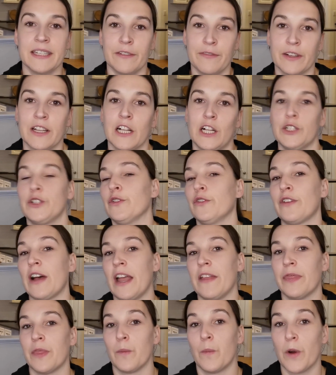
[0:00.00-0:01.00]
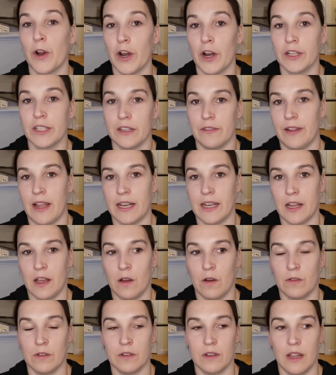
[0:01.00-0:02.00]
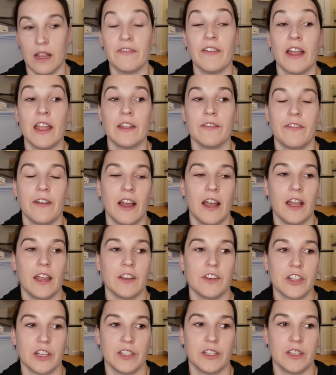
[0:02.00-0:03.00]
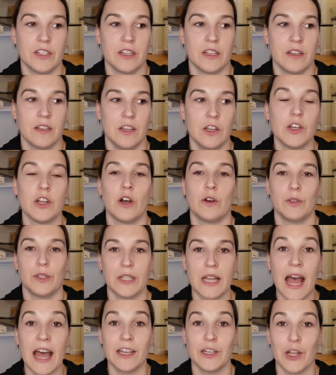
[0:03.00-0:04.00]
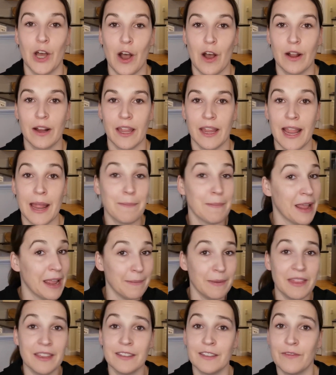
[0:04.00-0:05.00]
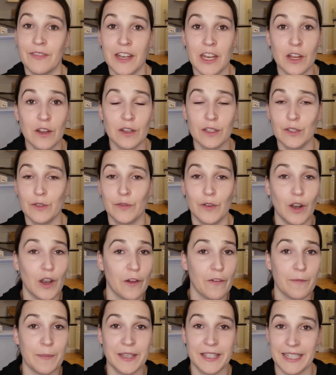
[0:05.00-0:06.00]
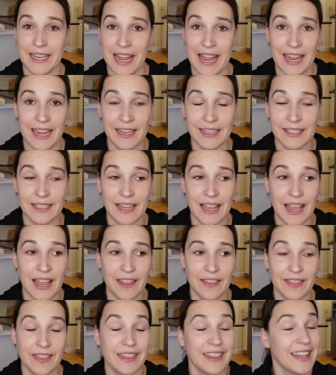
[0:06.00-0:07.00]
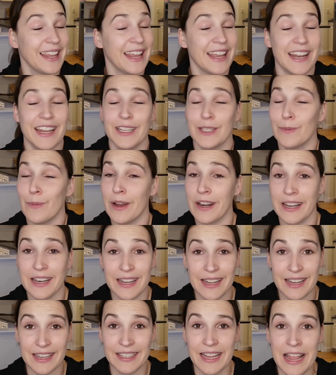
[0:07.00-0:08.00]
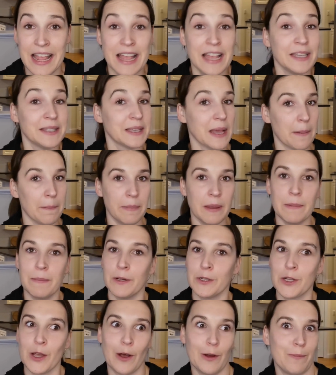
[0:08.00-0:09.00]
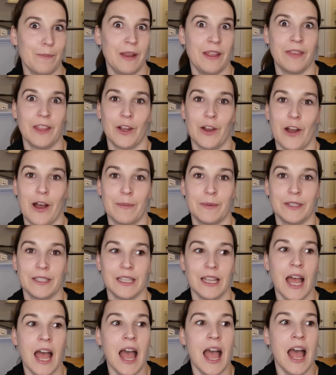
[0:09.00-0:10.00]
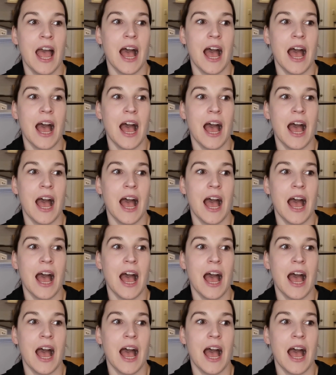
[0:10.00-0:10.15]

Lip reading: difficult to find the words if I just start talking, and maybe this video is full of mistakes, and it is what it is. Some people told me in the comments